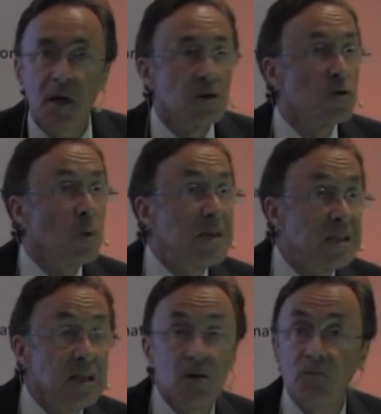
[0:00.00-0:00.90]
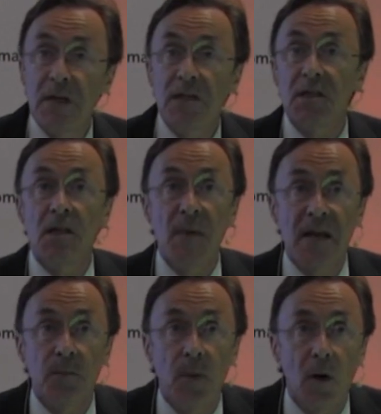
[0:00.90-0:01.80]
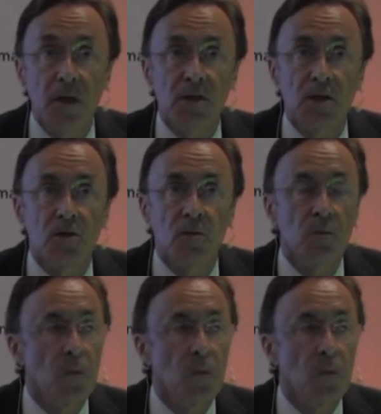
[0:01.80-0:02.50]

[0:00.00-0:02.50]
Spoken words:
So we see it raised in the metabolic syndrome.